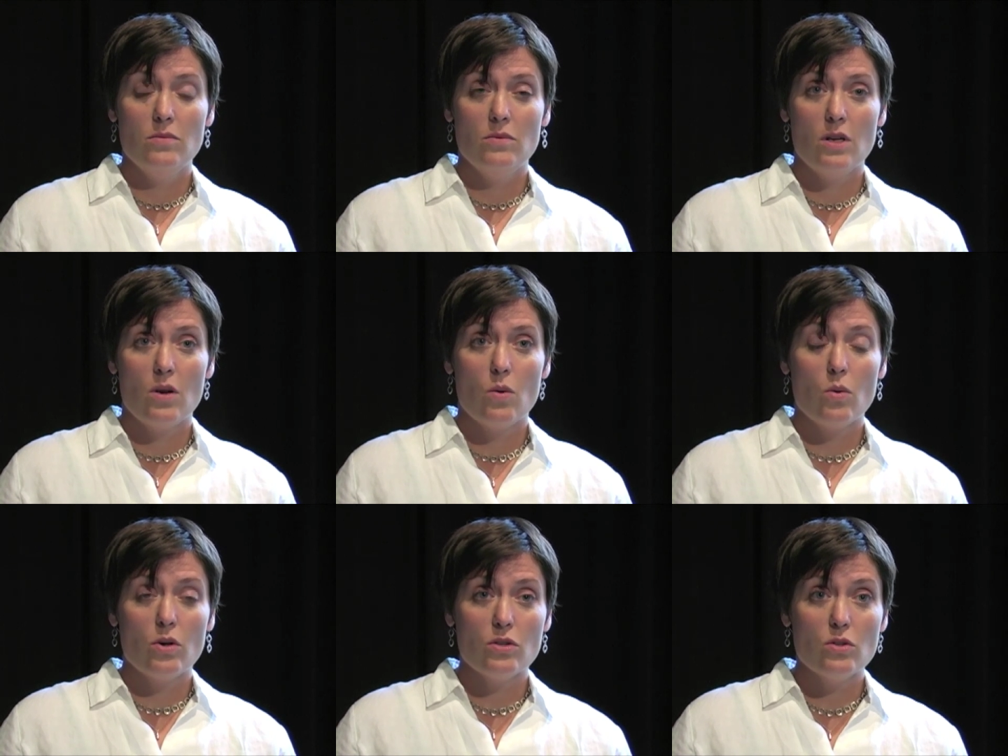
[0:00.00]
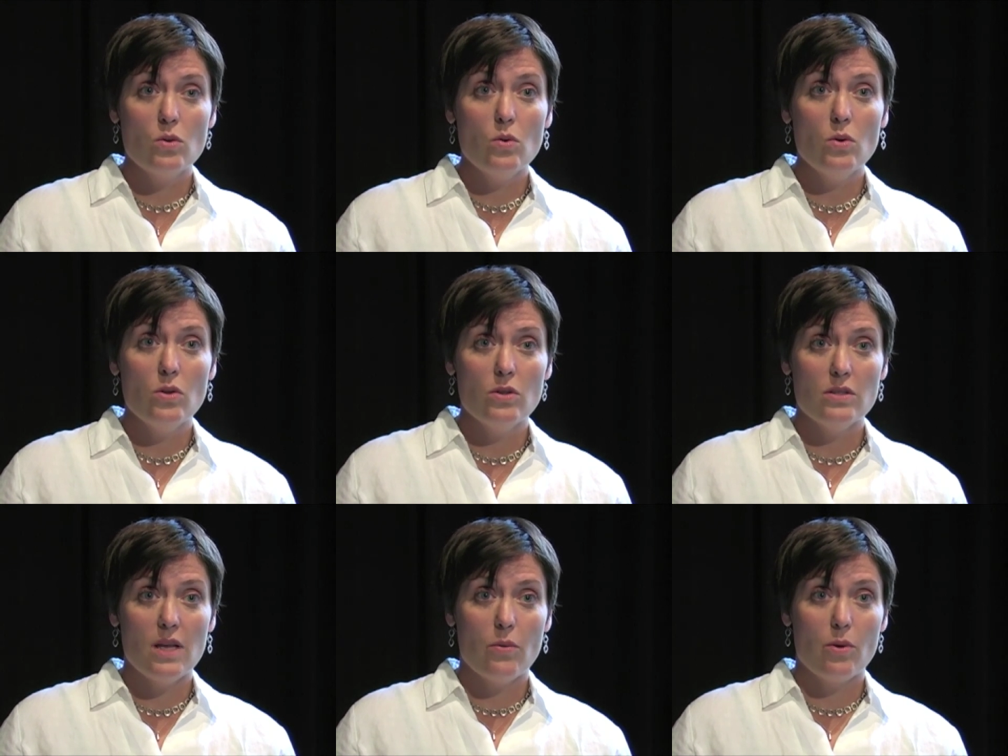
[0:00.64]
there were
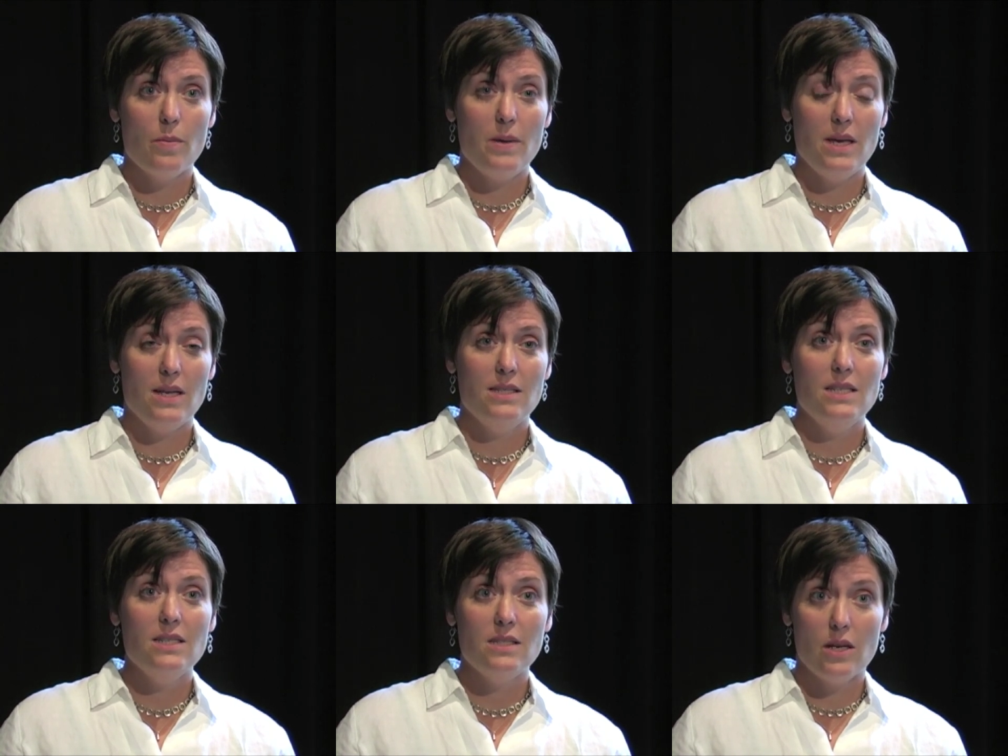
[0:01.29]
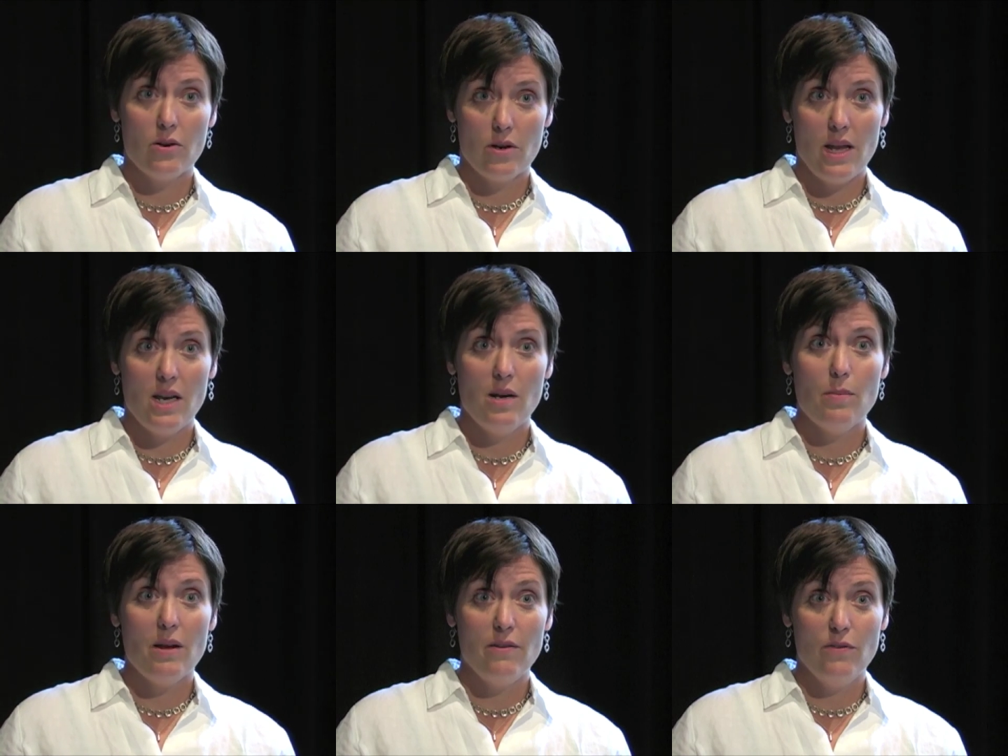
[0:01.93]
schools that were being
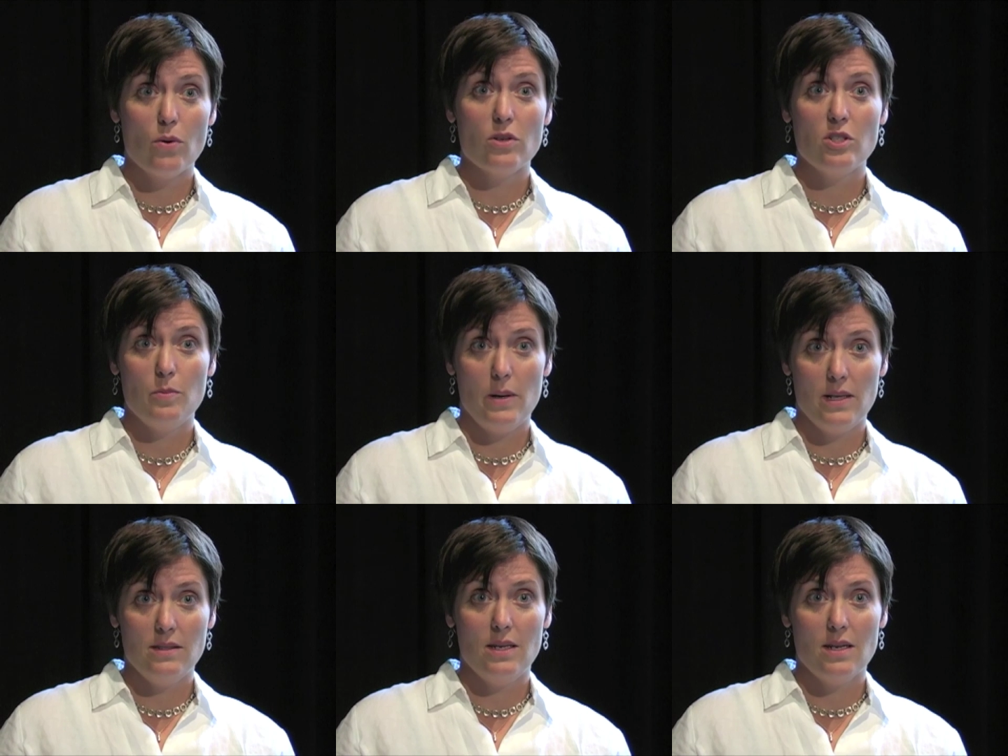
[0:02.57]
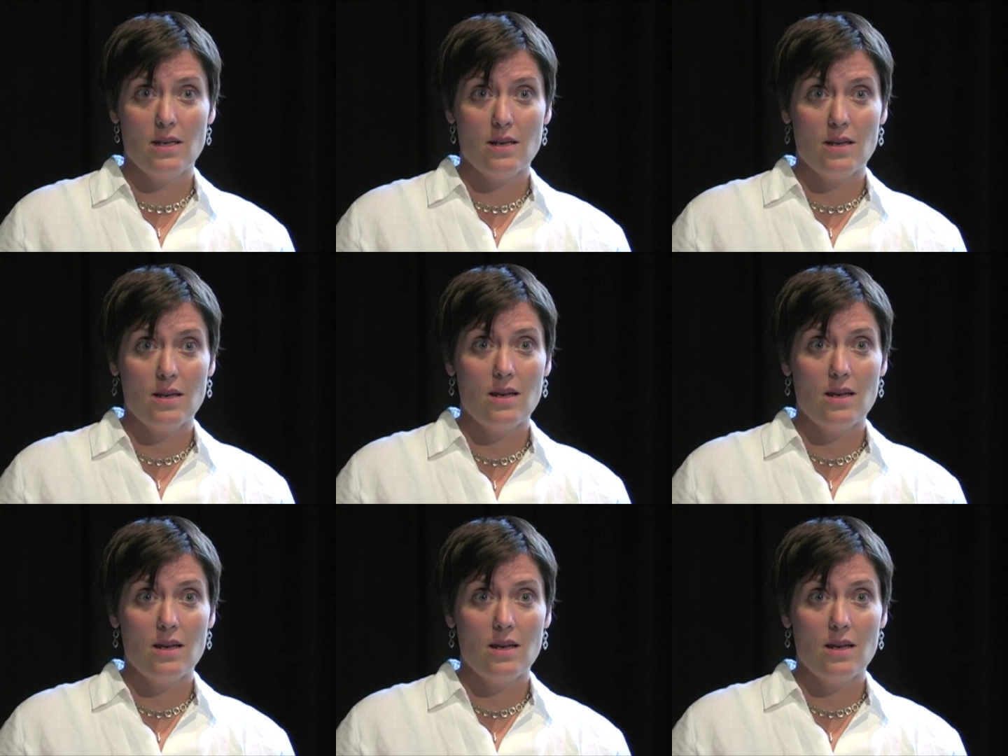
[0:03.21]
desegregated by forced busing.